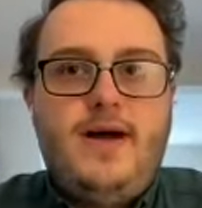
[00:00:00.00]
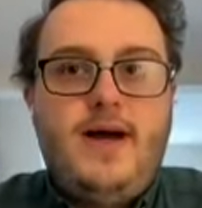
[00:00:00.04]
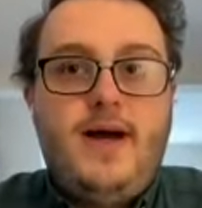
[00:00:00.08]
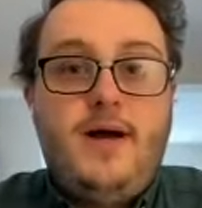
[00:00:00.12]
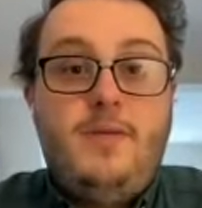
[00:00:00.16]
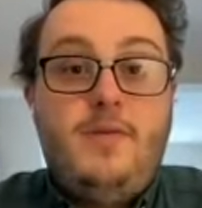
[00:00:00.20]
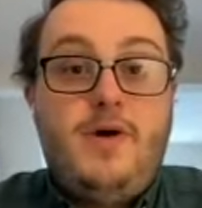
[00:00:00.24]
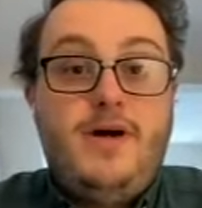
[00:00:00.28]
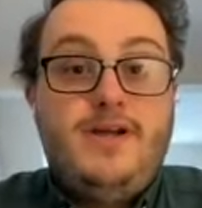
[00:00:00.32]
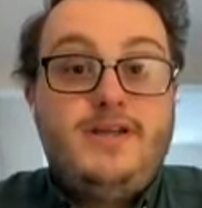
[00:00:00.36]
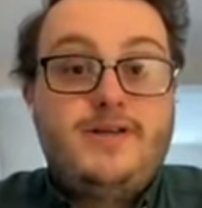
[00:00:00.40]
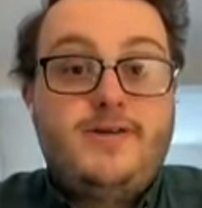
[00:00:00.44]

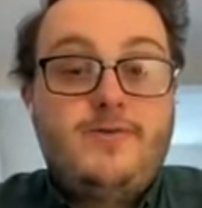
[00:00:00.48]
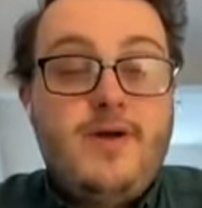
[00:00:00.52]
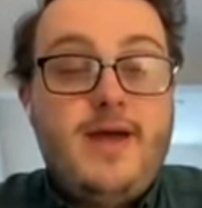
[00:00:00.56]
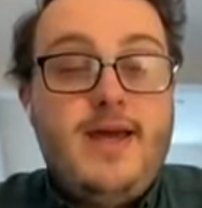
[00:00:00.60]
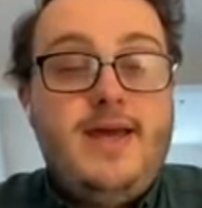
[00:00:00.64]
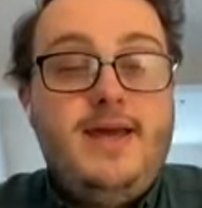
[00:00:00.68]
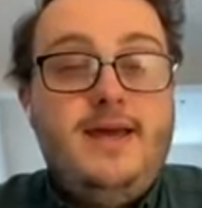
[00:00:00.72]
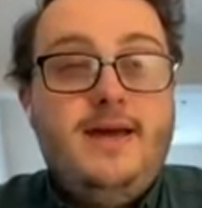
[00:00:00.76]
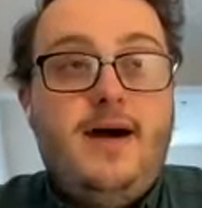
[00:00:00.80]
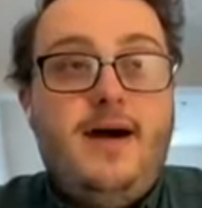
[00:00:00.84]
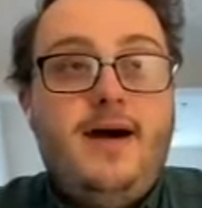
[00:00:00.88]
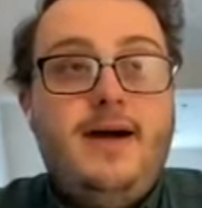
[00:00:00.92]
my
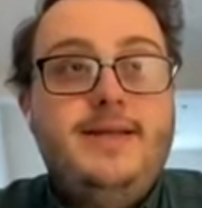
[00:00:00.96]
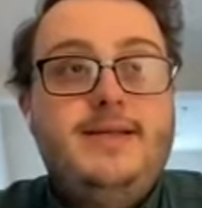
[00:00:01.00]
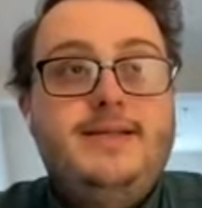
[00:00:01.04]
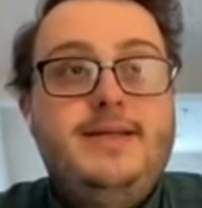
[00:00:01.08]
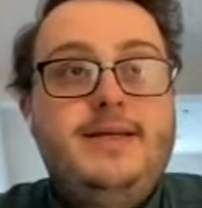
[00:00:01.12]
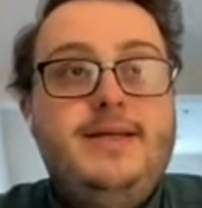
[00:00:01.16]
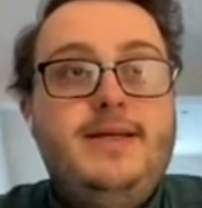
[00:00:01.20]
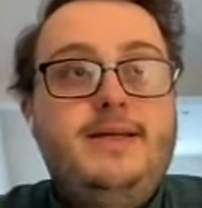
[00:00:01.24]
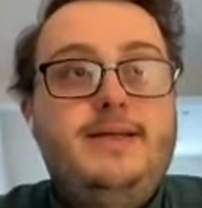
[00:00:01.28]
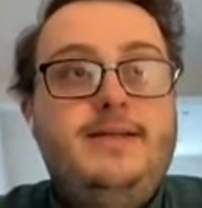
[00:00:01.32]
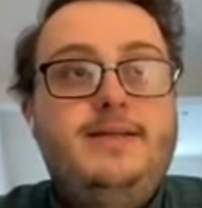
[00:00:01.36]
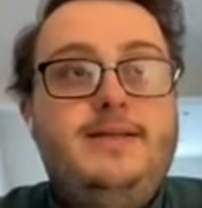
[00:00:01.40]
degree, I
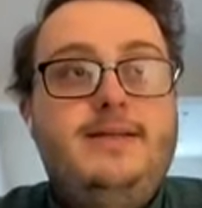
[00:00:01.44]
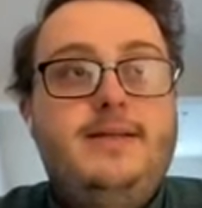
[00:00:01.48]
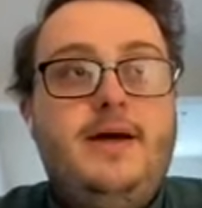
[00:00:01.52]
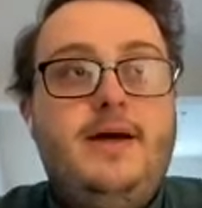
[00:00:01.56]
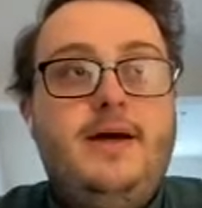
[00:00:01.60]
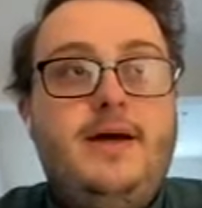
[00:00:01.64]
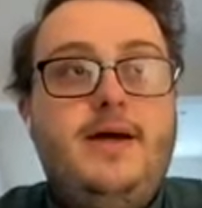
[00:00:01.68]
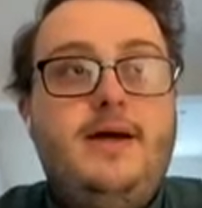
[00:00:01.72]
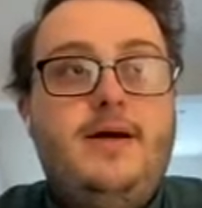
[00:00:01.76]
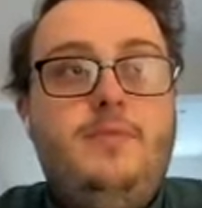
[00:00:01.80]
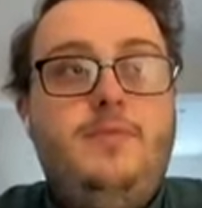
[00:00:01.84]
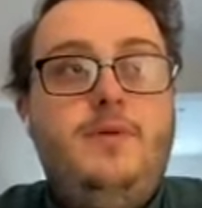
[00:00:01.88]
did a
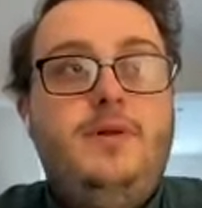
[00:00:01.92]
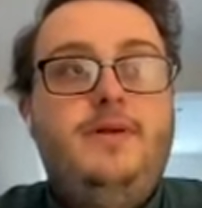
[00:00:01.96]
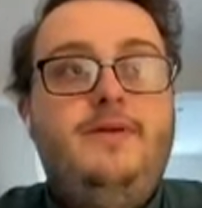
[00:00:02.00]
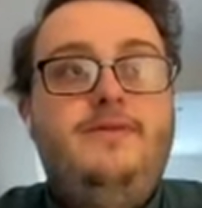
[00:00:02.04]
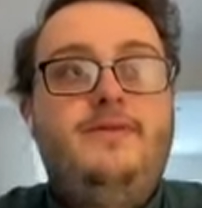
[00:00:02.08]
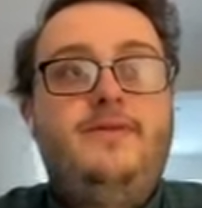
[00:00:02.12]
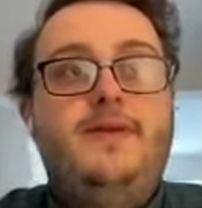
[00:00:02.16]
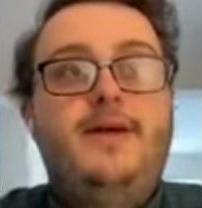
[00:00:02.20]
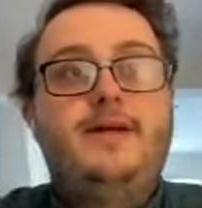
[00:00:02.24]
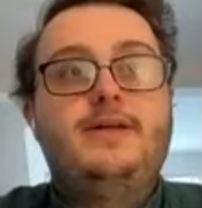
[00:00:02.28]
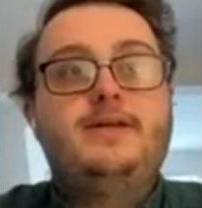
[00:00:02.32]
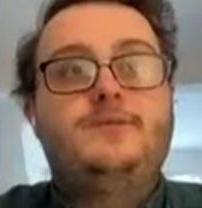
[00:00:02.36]
couple of
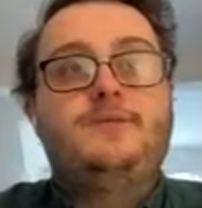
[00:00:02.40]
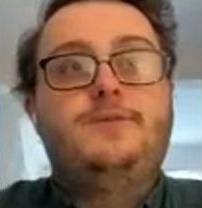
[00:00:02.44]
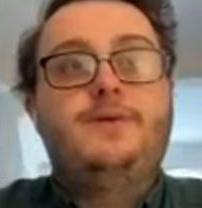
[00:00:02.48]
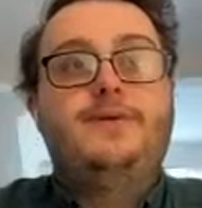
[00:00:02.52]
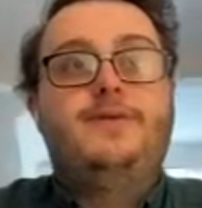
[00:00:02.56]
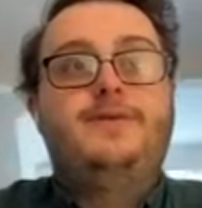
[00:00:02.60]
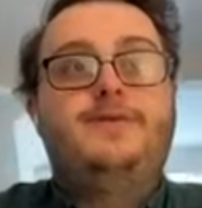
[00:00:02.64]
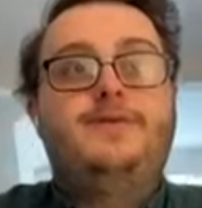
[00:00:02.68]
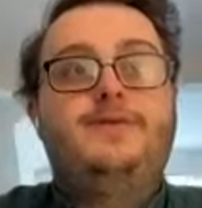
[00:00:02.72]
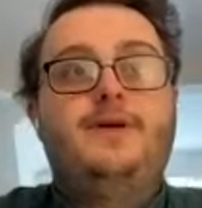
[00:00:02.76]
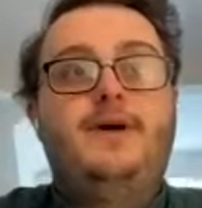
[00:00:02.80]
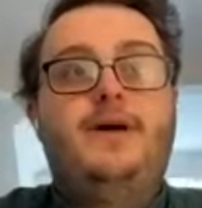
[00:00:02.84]
things
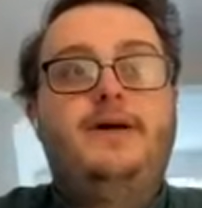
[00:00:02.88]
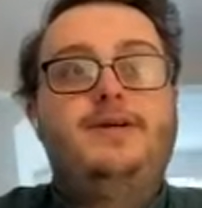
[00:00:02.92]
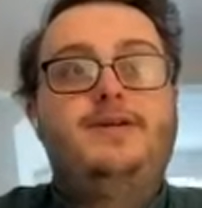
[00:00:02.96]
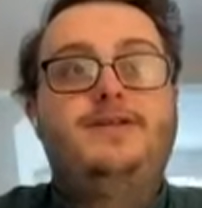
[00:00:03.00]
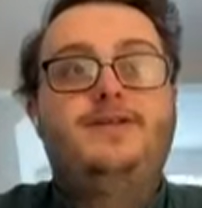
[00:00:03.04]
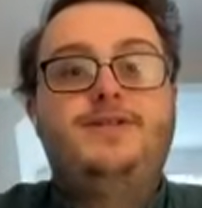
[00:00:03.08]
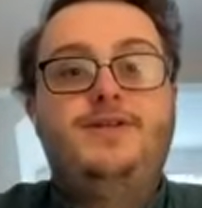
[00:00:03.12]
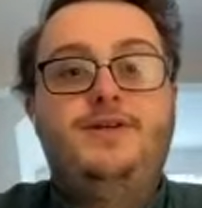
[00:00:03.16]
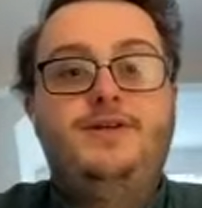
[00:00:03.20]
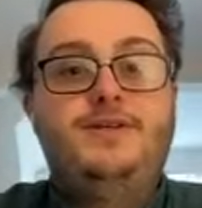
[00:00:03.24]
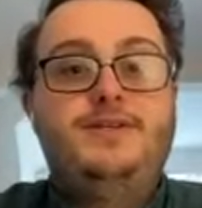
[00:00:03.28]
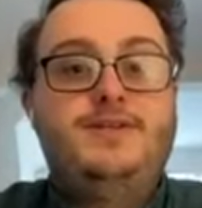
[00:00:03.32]
with
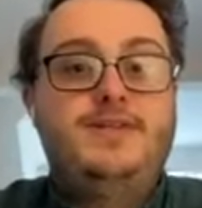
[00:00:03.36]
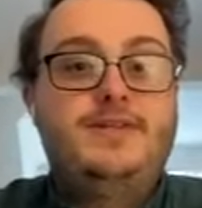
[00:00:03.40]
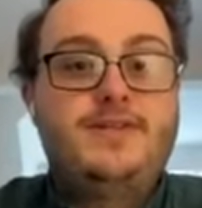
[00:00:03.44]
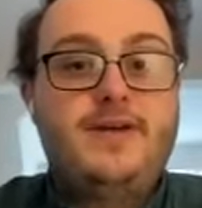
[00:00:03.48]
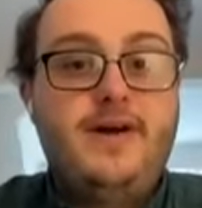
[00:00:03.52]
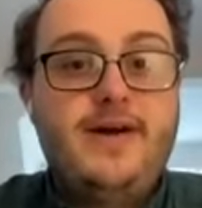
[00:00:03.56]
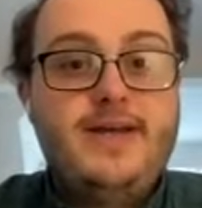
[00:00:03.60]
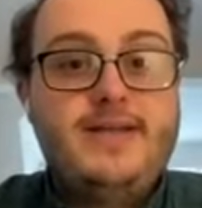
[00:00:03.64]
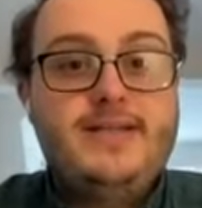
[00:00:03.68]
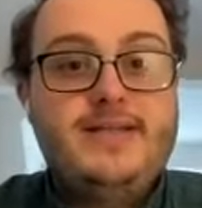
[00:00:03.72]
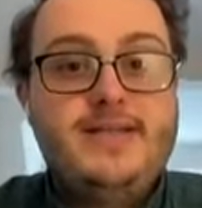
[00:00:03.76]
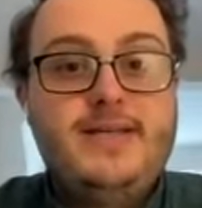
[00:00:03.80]
student
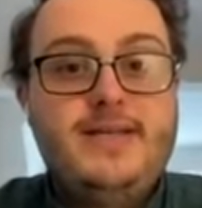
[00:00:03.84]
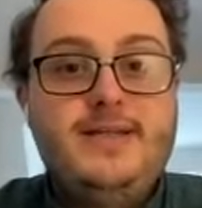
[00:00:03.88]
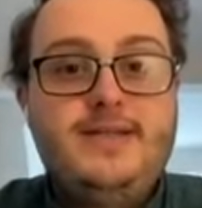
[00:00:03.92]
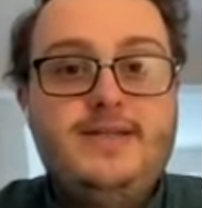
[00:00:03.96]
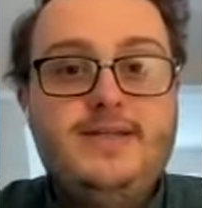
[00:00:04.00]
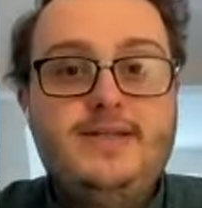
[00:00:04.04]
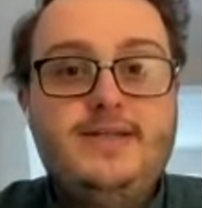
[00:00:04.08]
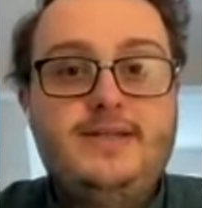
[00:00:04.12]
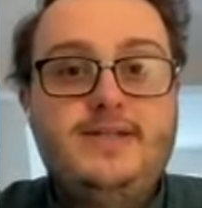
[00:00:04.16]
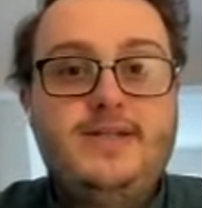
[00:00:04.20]
societies.